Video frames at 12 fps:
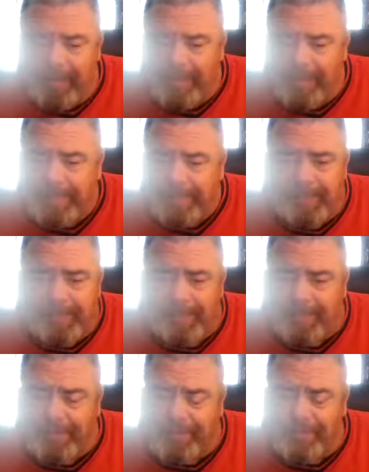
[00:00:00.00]

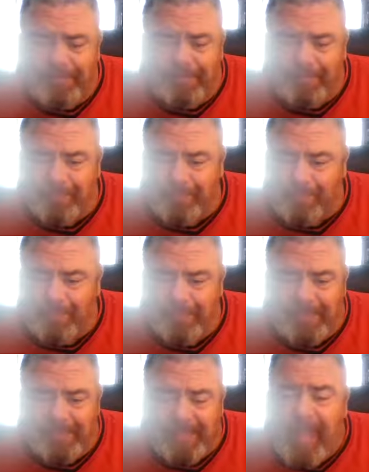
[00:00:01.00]
just
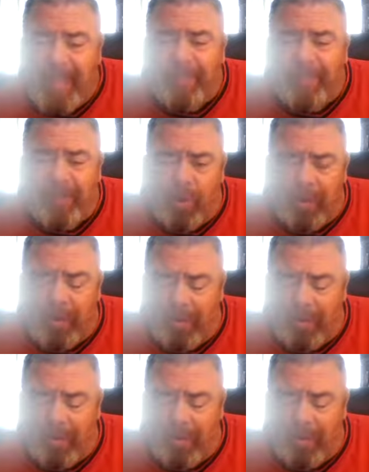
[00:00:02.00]
everything going